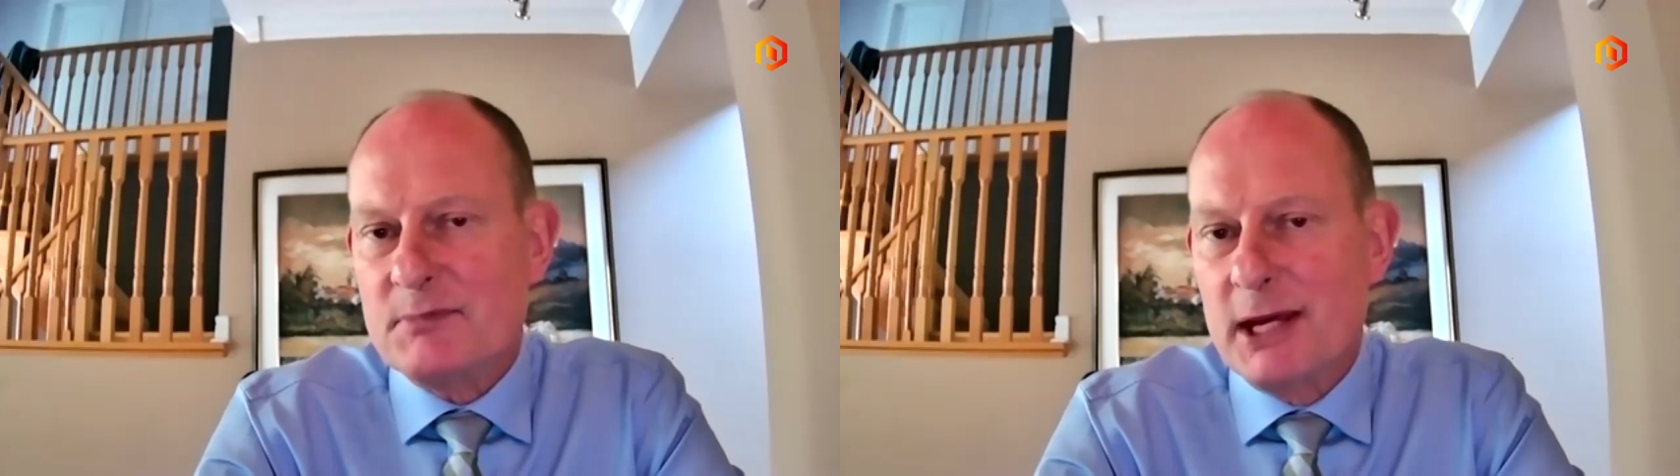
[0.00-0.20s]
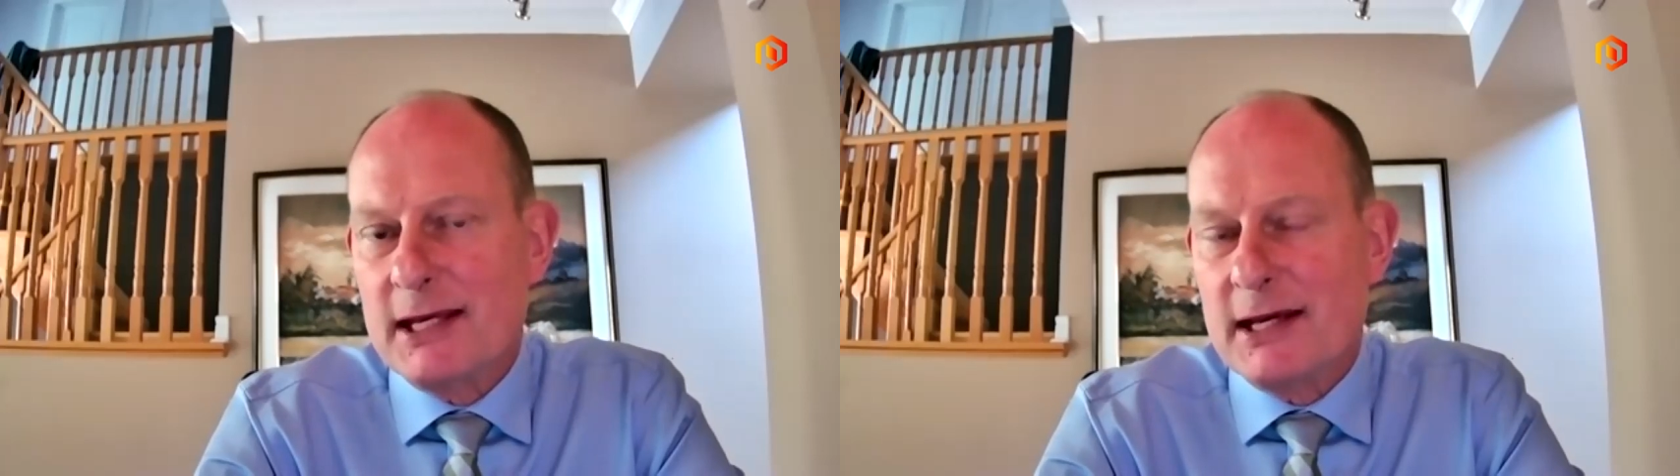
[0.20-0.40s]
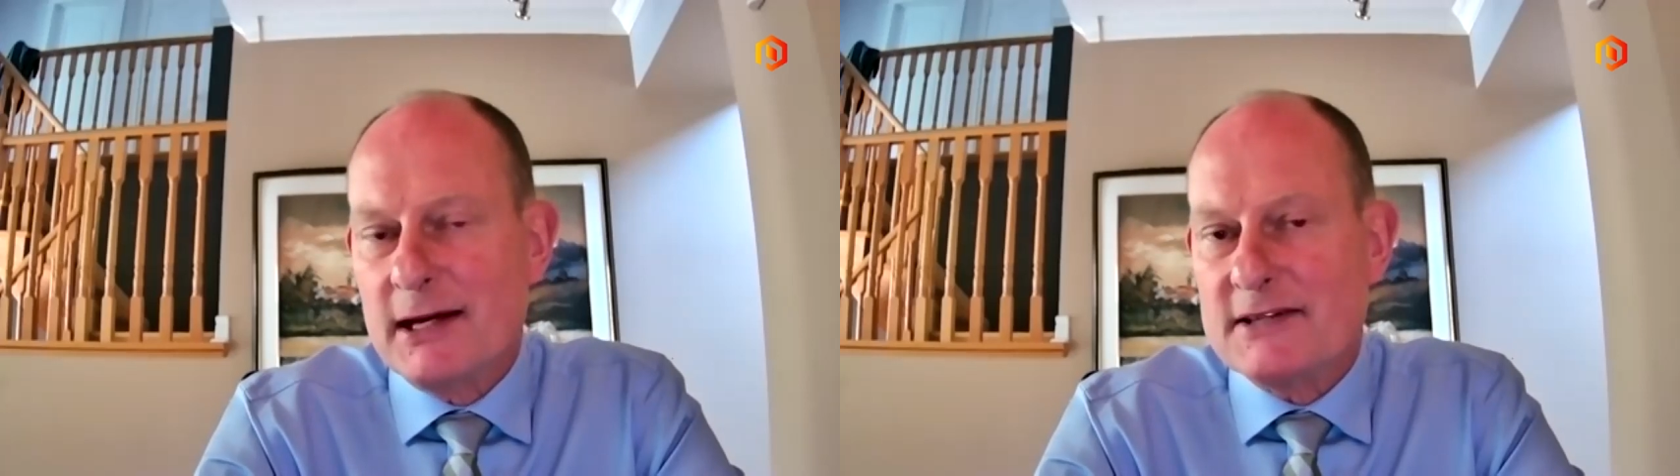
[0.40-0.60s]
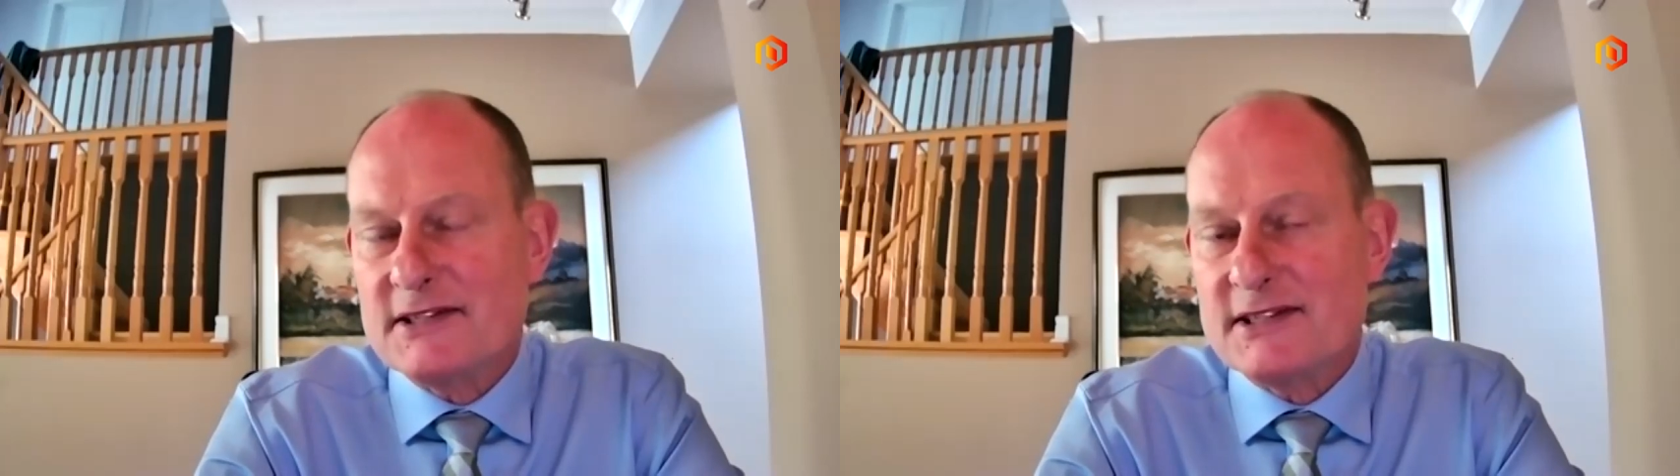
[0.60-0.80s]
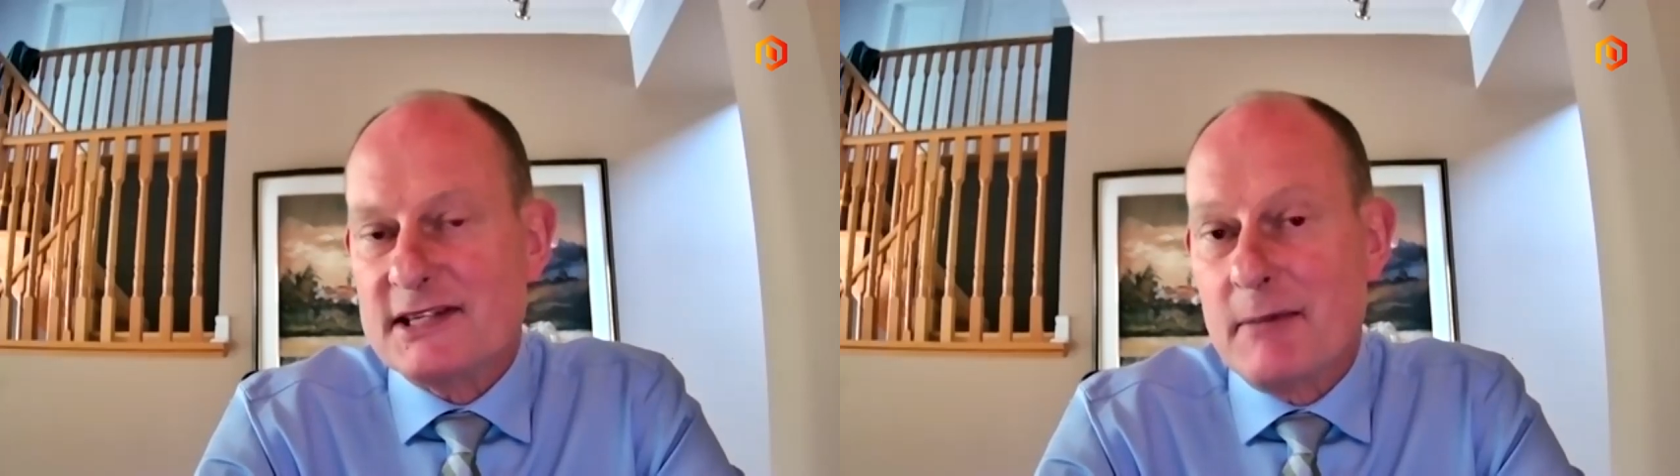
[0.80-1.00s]
making us
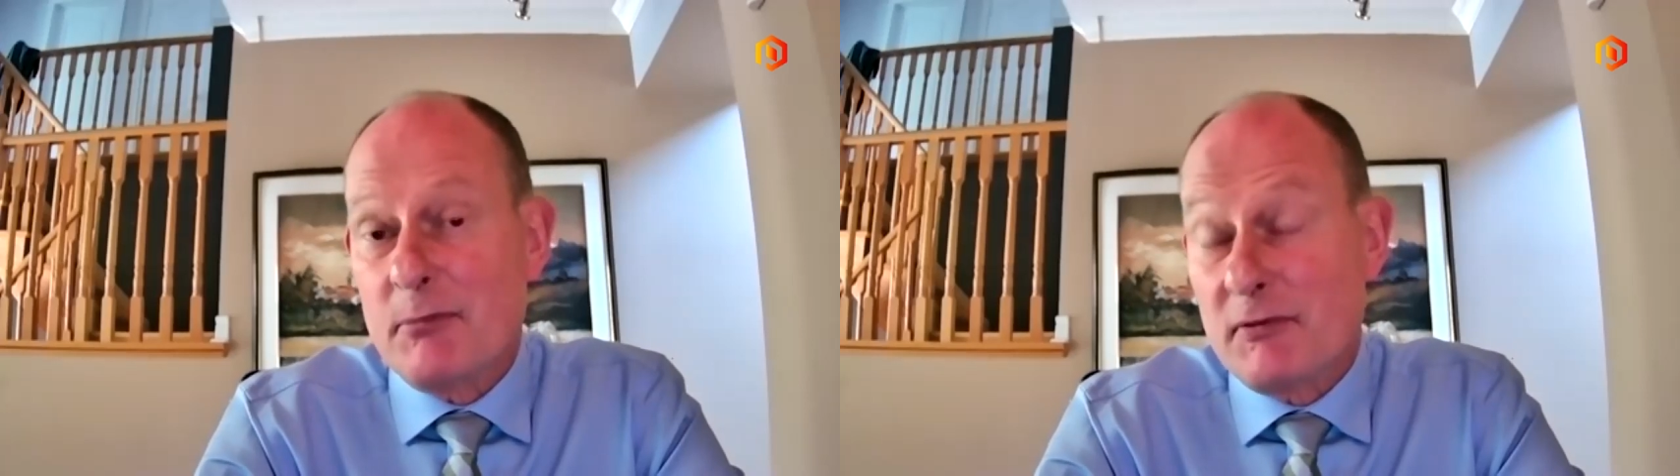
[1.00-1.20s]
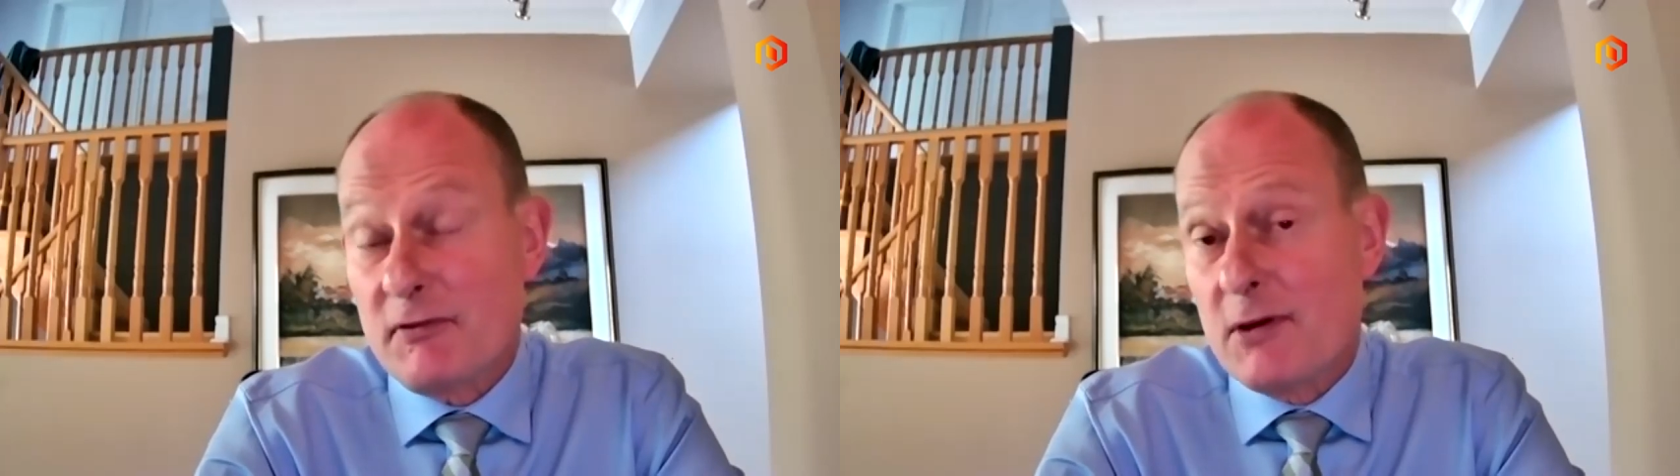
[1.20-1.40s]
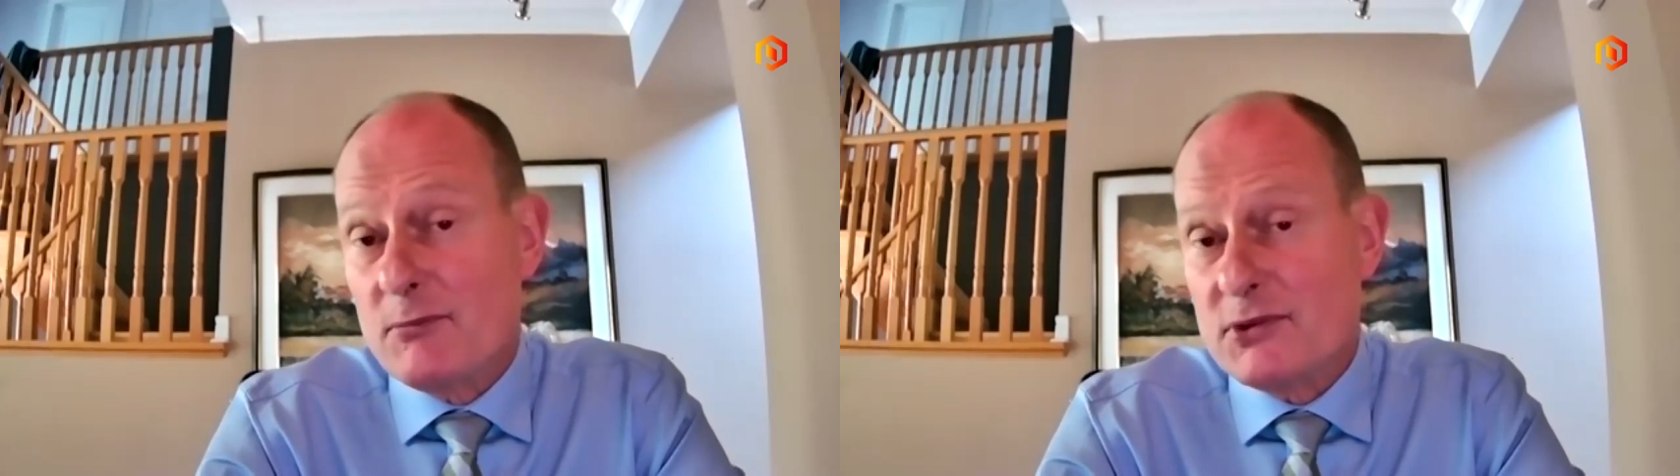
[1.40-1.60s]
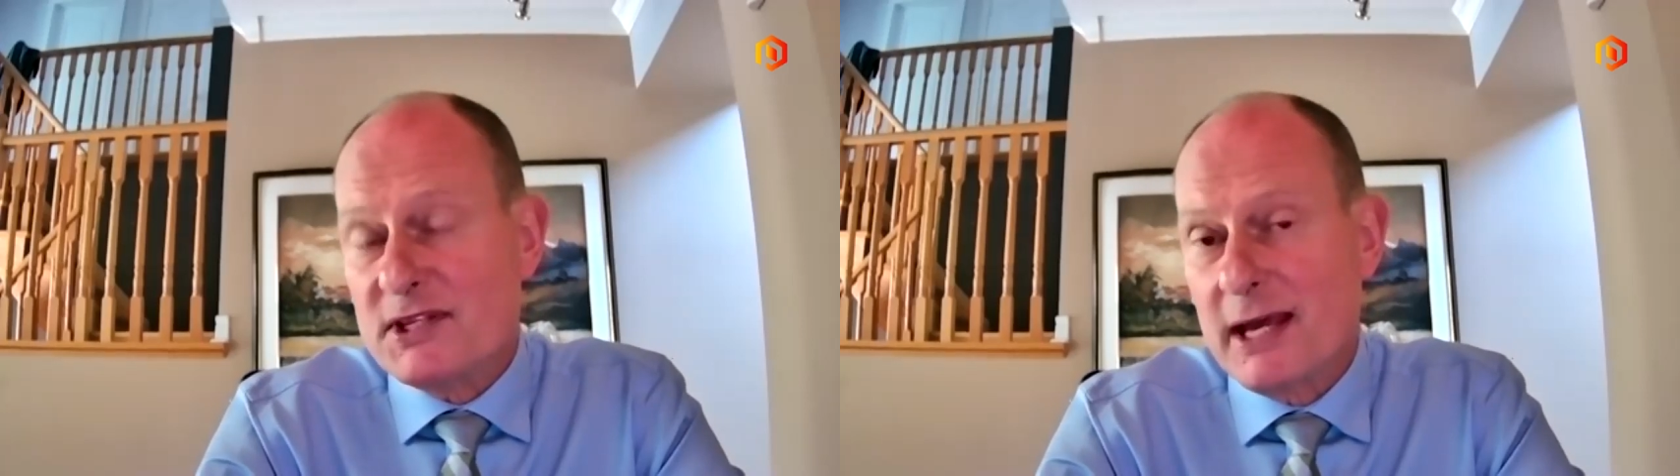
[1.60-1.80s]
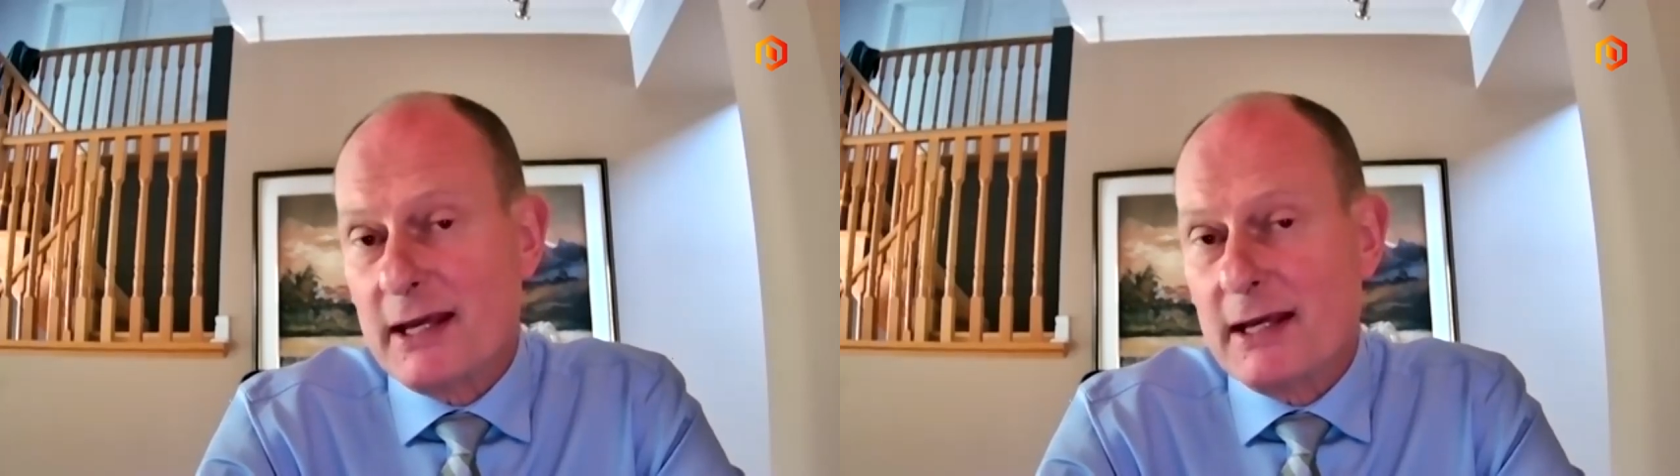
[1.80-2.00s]
step from
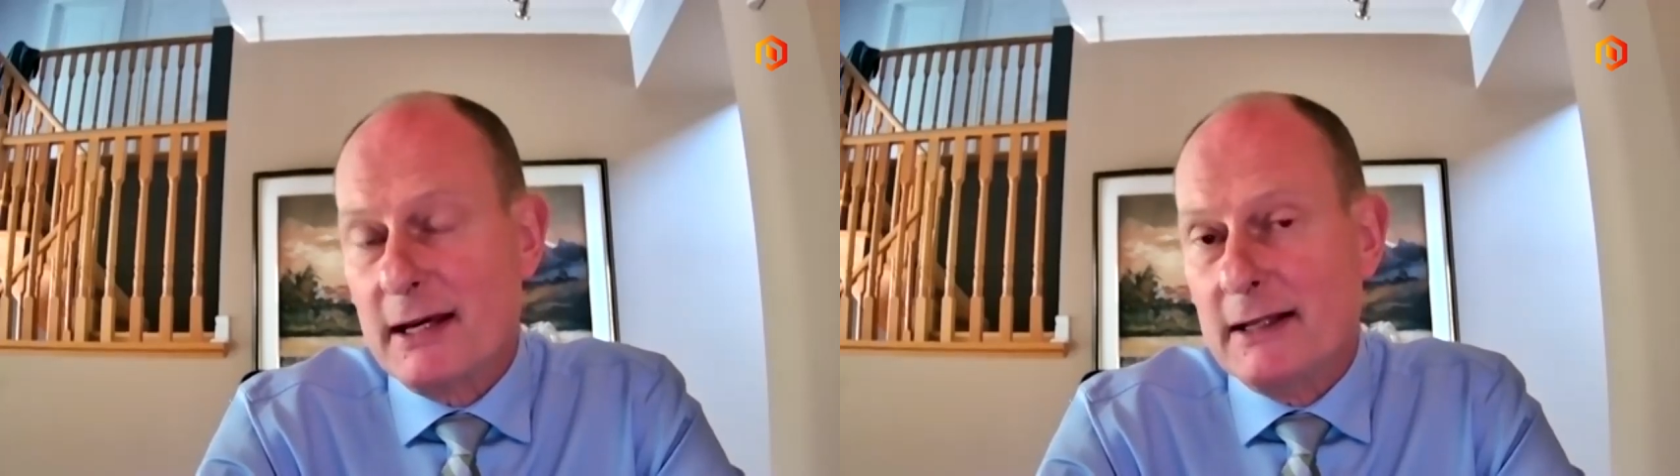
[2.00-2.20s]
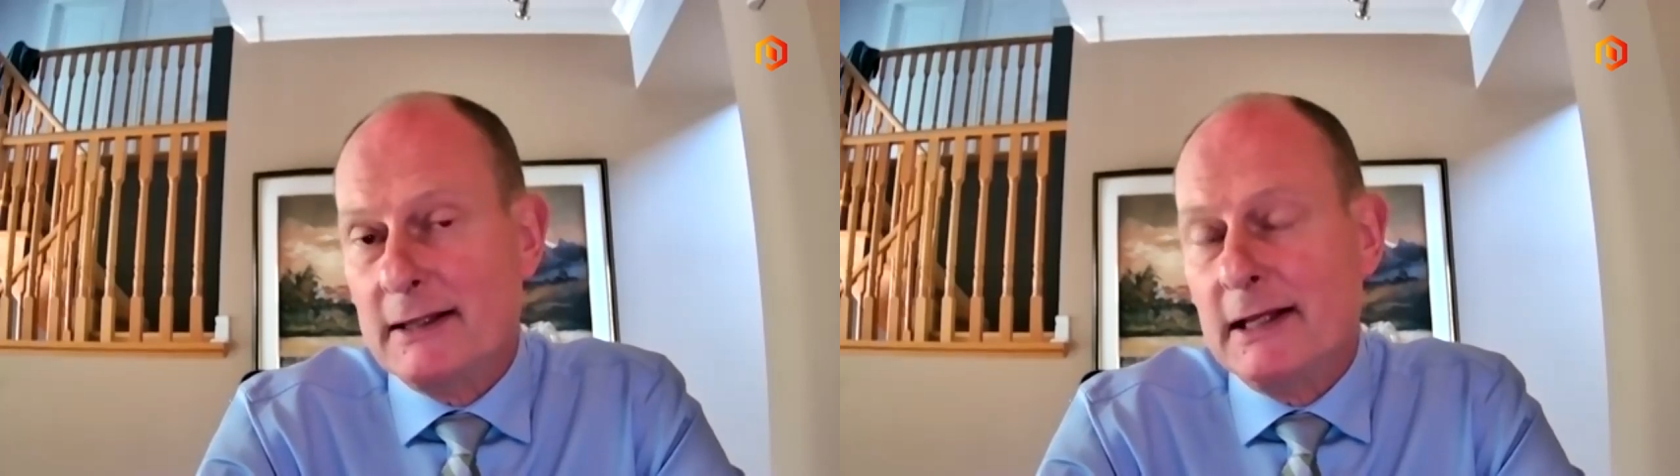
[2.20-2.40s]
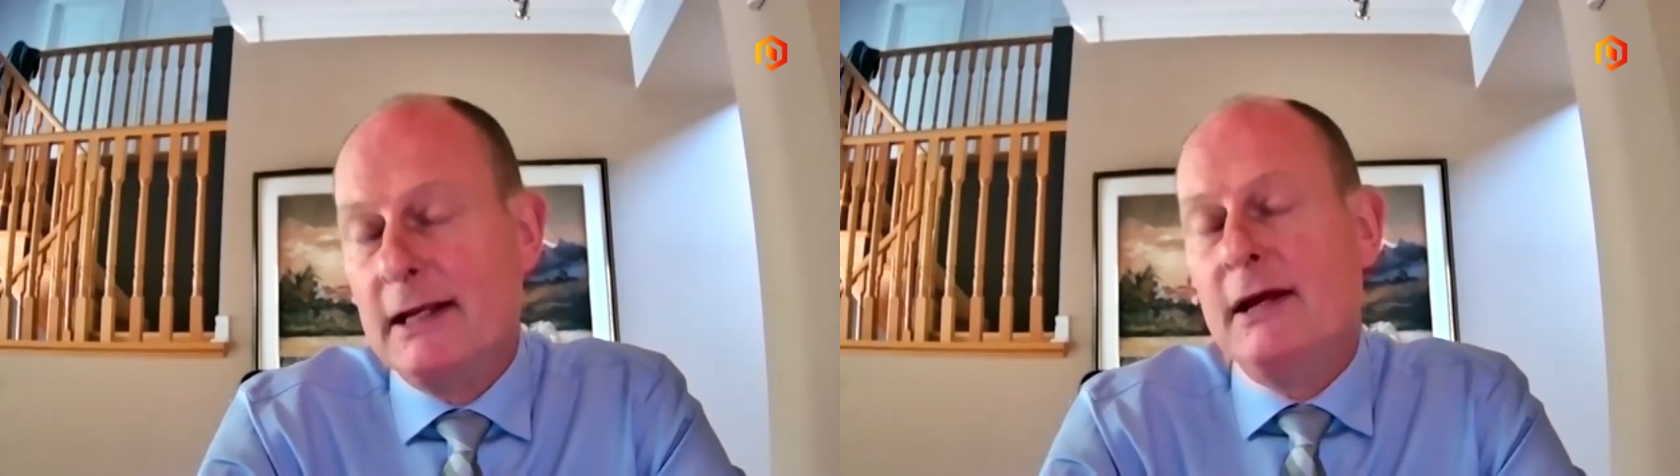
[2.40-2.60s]
Tsenken